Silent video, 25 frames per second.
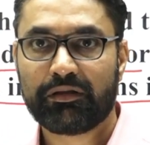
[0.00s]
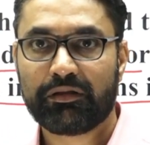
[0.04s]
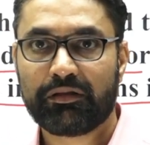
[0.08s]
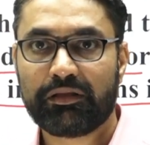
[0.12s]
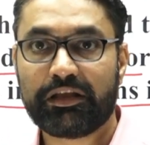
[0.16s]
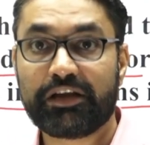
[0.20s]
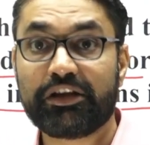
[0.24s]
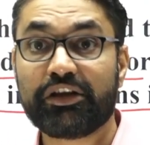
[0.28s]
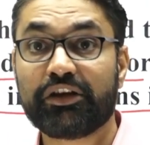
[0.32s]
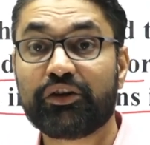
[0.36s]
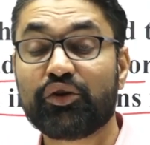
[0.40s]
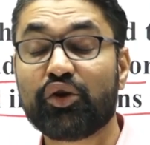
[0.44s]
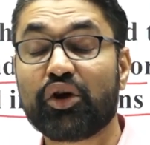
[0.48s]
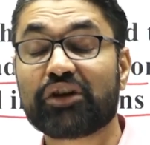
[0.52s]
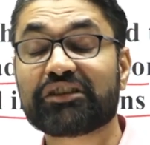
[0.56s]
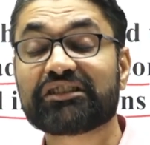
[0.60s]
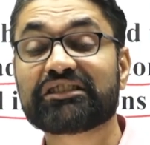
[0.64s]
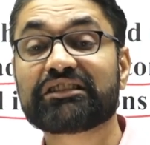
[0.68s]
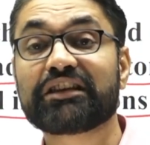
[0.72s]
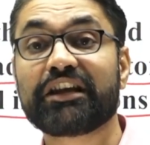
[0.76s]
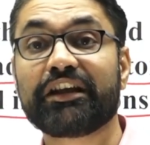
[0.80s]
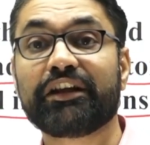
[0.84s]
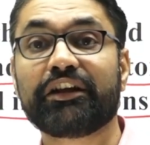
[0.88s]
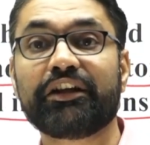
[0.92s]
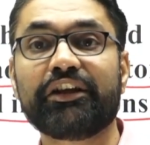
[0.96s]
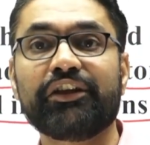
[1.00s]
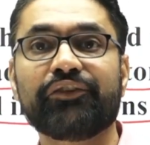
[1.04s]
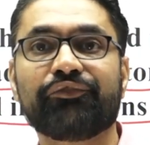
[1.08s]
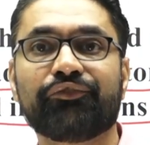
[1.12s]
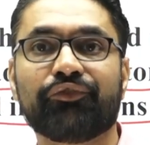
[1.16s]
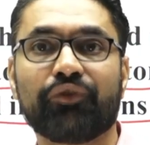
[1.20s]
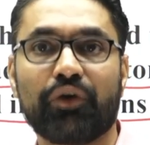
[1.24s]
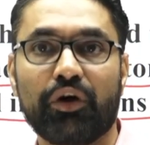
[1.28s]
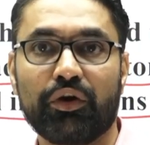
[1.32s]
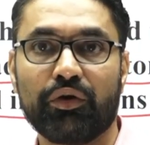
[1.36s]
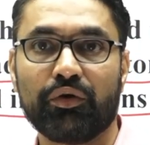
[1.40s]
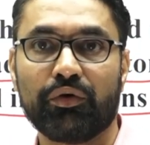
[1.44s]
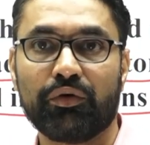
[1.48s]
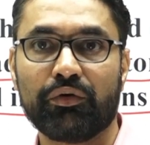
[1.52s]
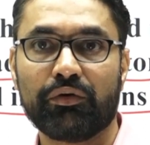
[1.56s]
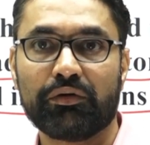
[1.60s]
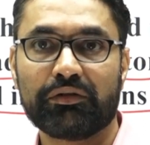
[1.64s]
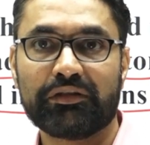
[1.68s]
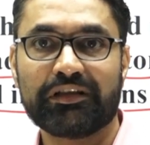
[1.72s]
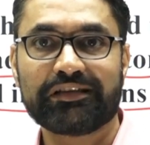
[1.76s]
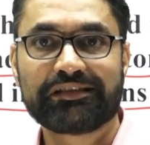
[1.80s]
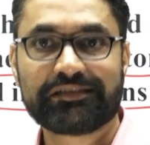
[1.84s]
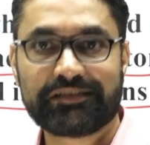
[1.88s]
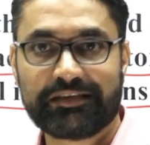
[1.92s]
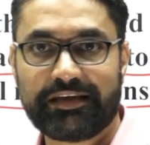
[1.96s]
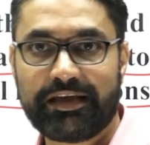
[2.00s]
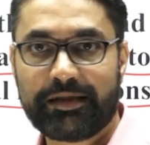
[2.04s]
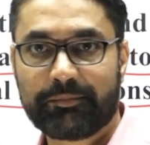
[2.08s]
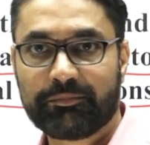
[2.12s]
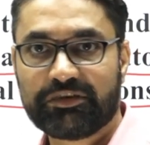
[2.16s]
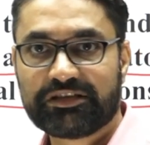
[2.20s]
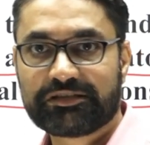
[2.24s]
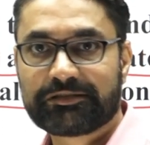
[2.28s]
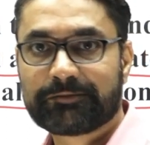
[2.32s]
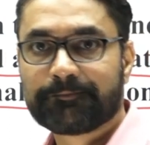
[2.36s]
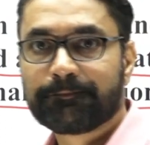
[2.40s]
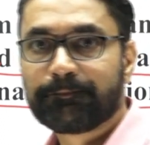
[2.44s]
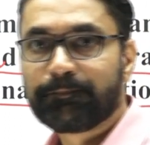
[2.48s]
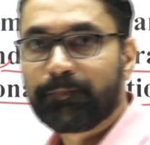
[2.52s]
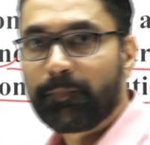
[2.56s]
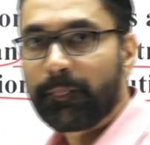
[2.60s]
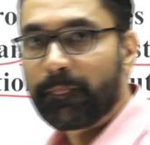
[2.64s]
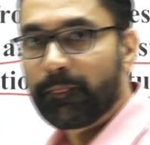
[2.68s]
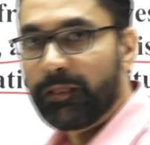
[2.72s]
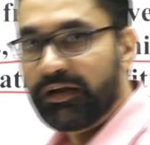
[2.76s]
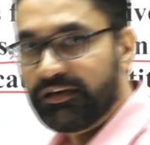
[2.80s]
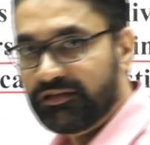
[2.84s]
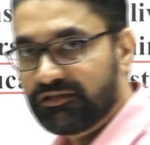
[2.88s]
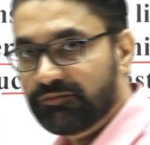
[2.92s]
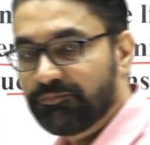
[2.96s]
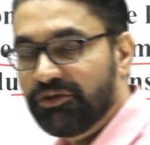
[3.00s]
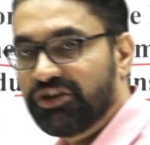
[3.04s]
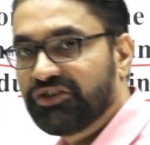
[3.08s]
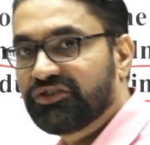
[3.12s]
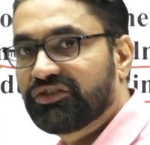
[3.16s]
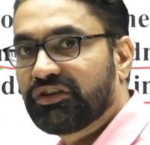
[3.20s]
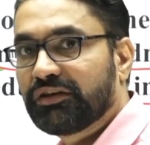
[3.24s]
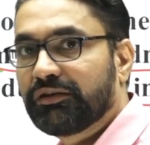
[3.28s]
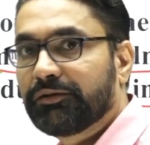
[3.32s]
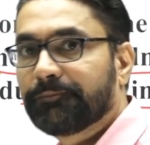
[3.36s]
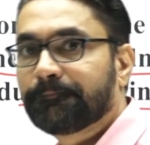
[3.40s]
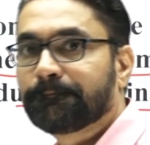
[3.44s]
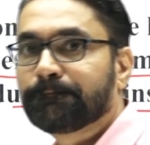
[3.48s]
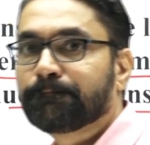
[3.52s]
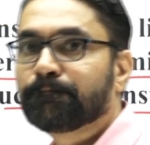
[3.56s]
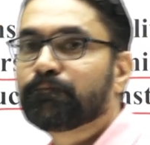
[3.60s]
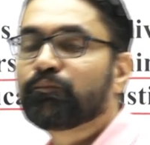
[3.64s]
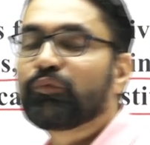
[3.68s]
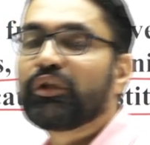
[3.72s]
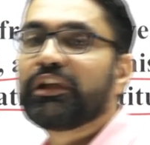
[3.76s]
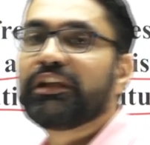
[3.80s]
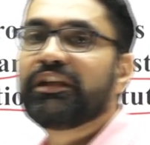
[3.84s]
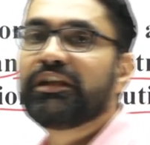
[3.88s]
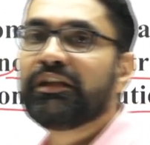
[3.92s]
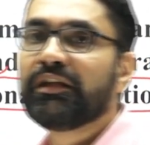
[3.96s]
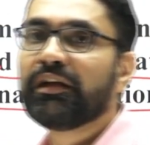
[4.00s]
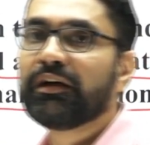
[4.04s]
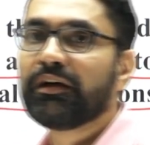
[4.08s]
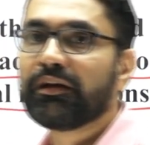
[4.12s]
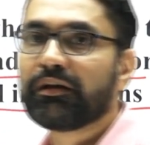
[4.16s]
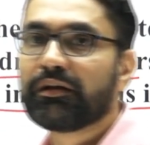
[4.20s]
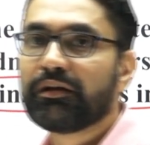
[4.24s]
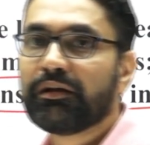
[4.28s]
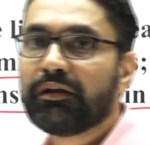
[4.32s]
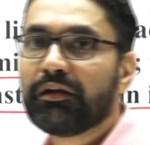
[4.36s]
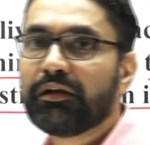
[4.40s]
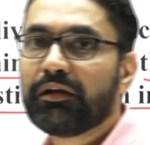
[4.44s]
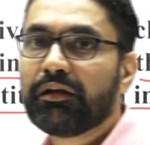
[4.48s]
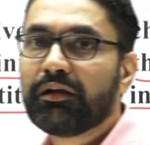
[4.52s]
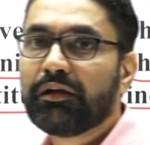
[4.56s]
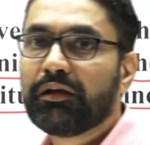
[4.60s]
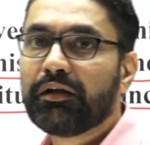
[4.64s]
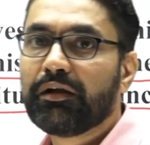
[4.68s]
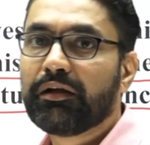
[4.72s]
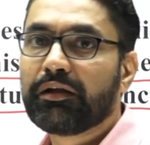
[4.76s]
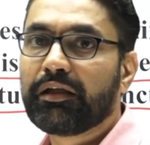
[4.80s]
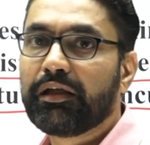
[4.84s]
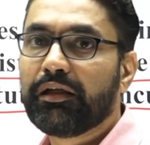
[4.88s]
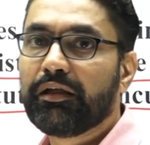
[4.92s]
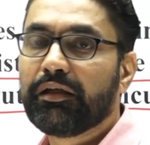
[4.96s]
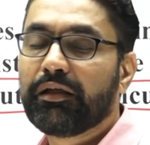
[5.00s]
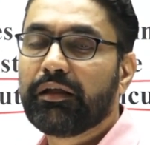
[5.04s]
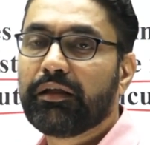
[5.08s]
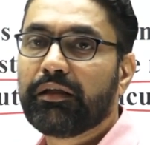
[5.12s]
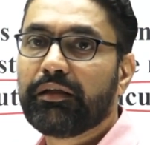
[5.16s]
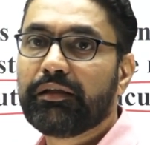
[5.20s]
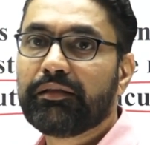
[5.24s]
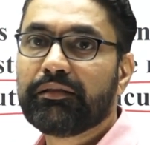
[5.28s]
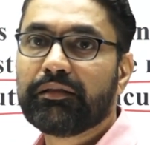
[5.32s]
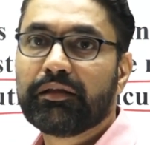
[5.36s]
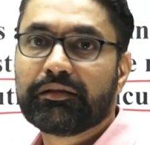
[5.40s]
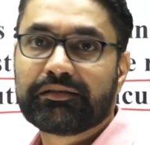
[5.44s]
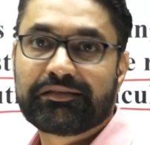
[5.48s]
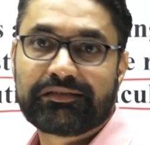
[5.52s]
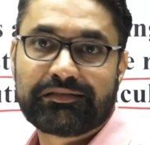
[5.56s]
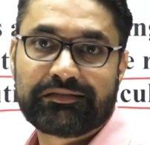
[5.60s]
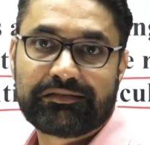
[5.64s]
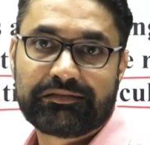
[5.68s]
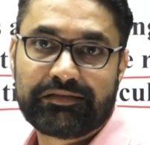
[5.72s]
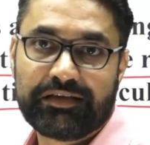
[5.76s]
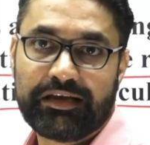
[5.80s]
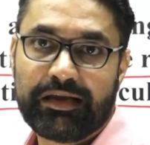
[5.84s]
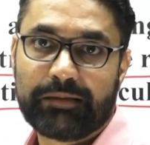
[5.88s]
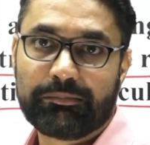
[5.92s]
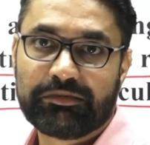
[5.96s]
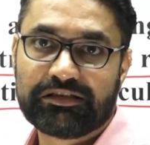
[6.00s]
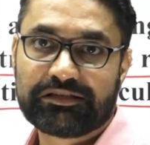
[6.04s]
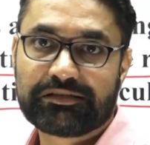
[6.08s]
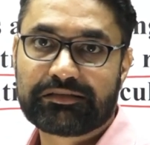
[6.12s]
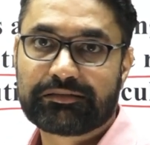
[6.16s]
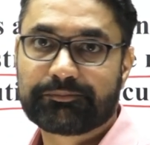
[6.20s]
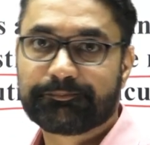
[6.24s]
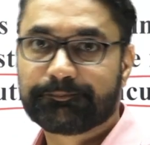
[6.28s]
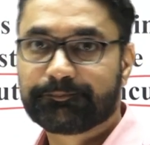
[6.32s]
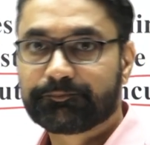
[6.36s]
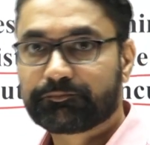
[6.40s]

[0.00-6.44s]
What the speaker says: They did not strictly follow the syllabus that is mentioned here, okay, in the syllabus.